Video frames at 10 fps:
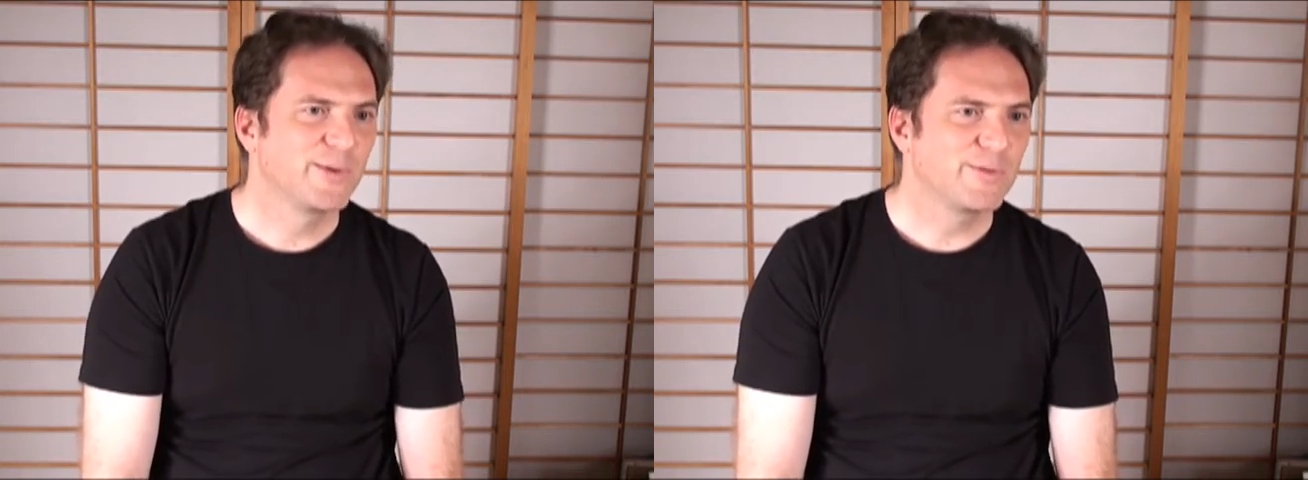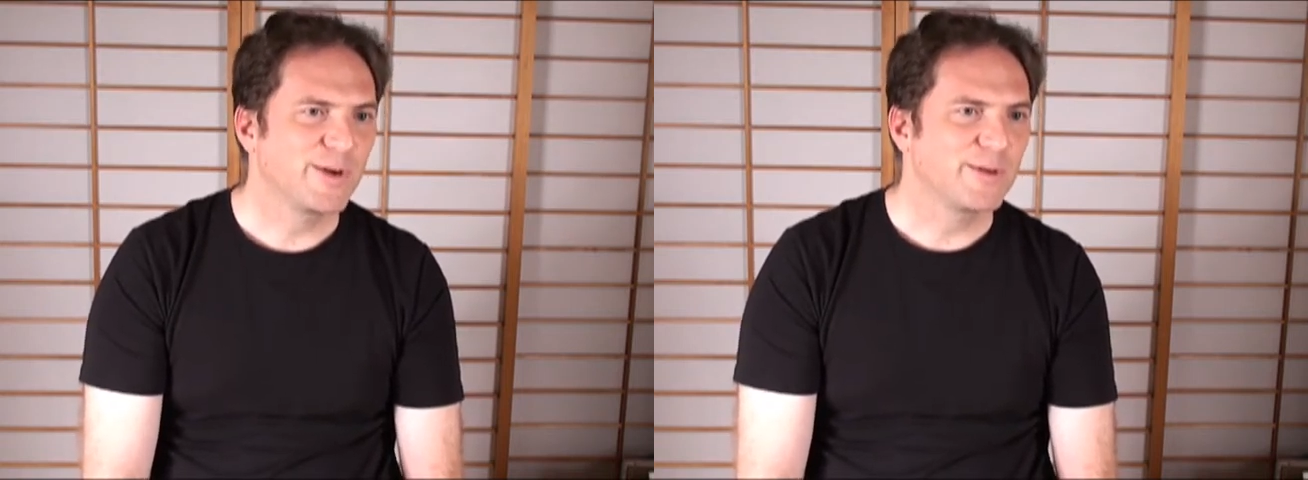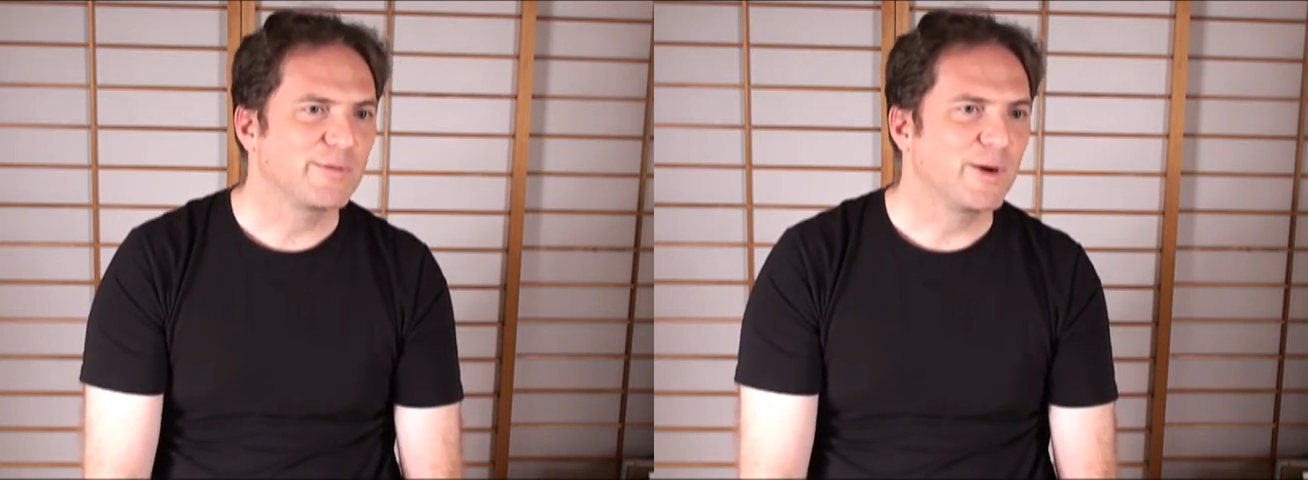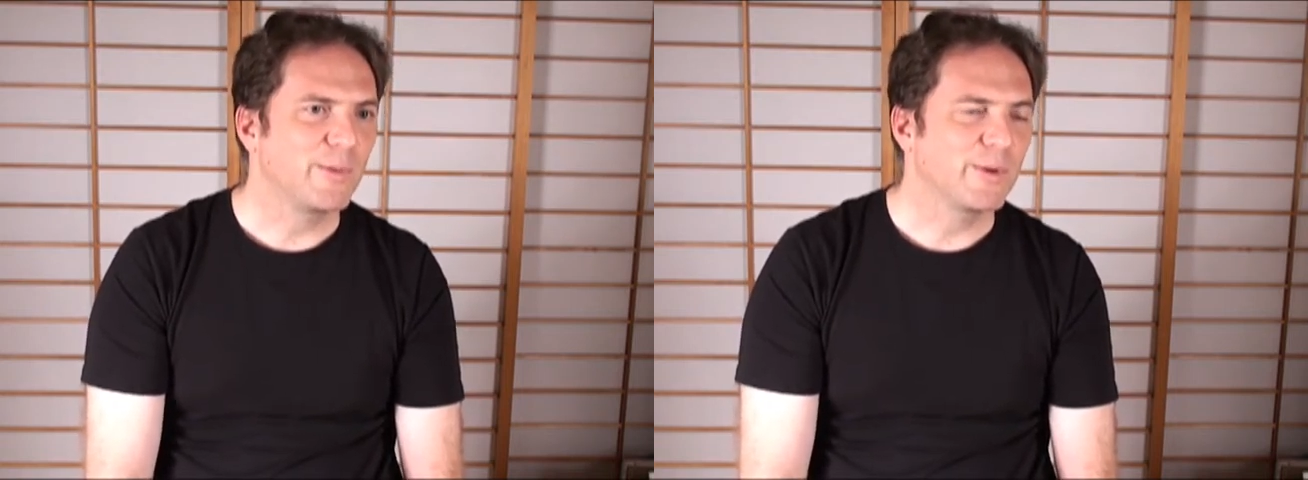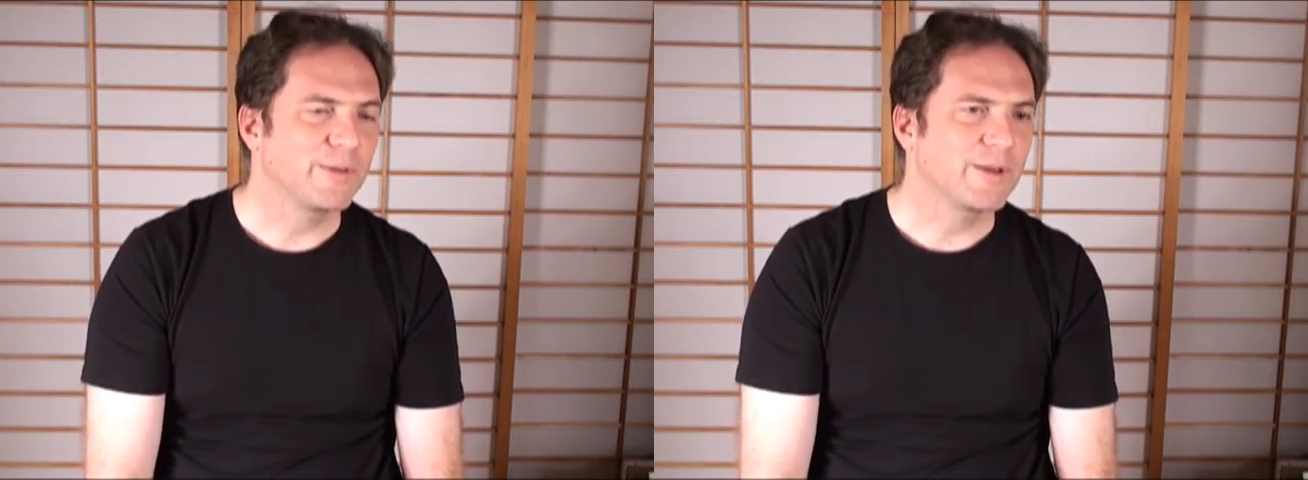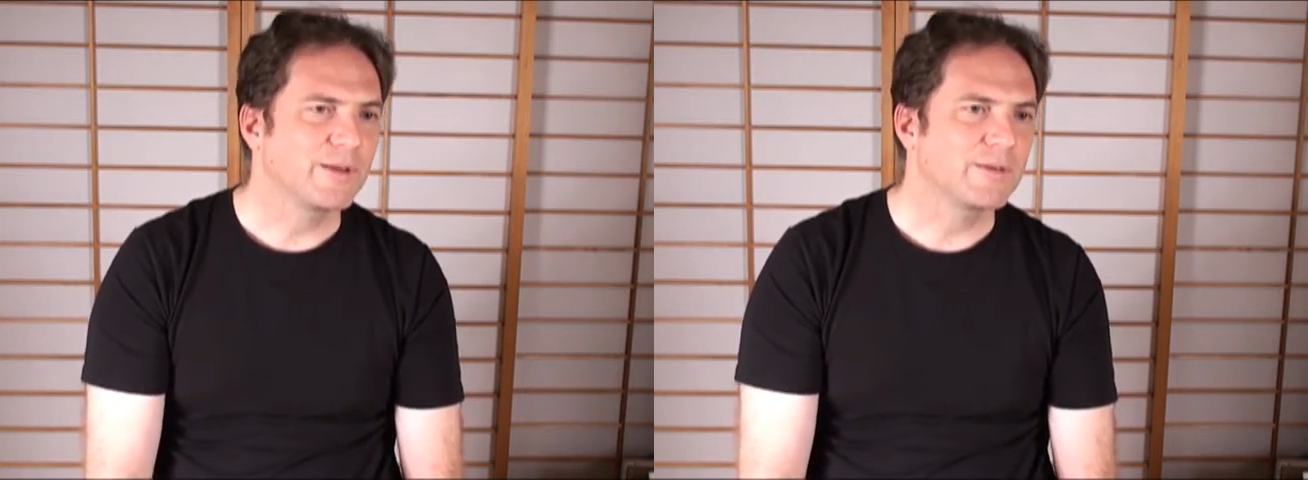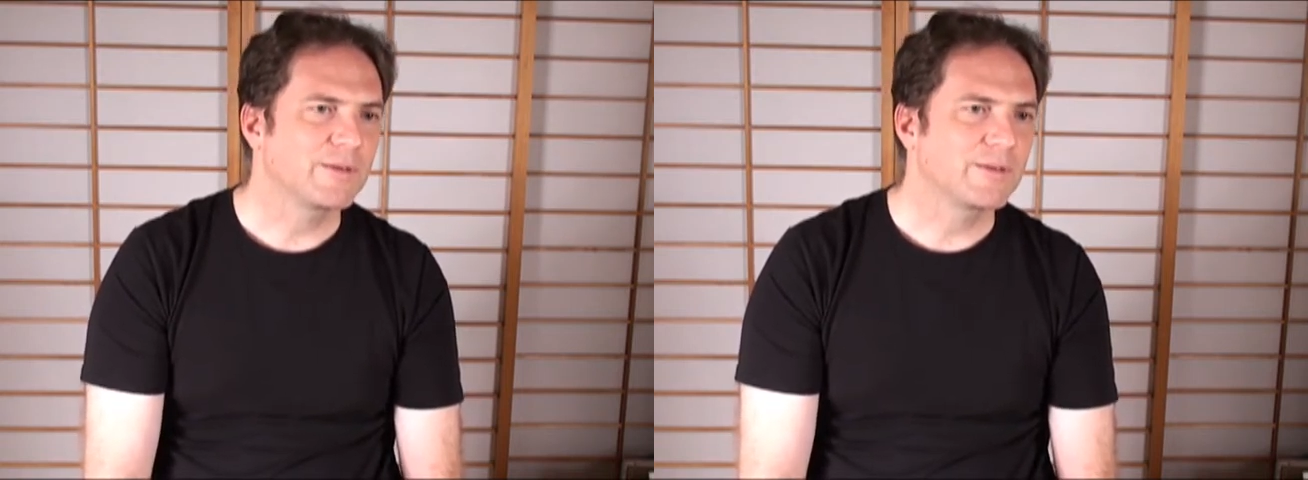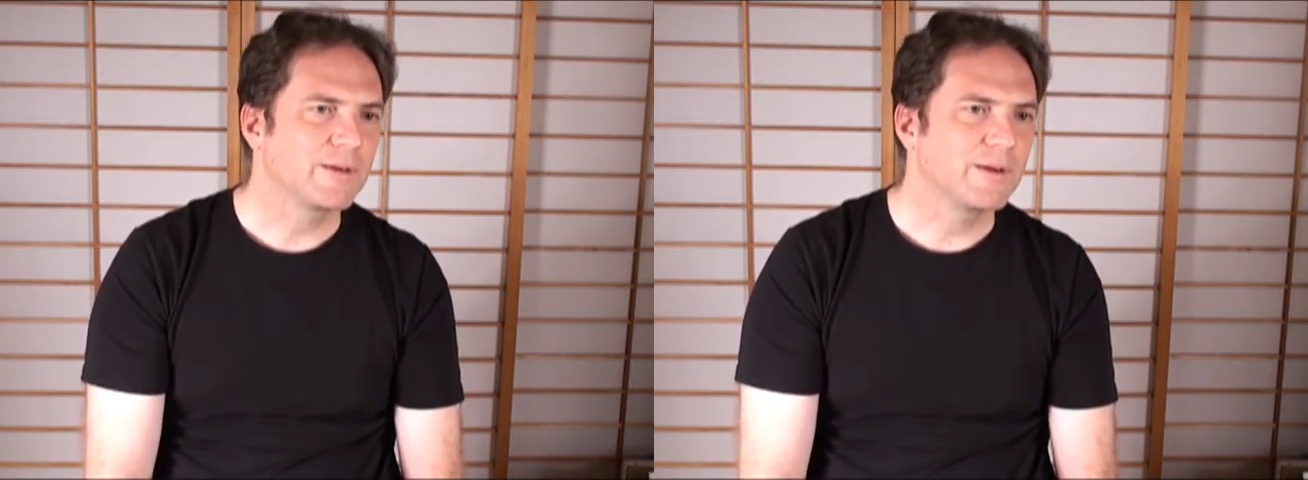find fault with
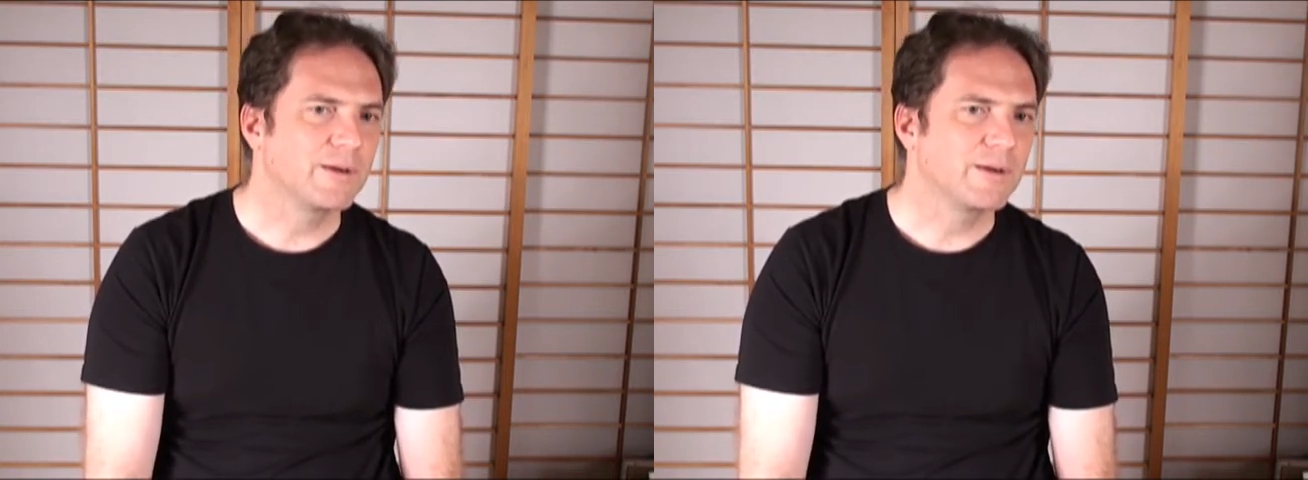things.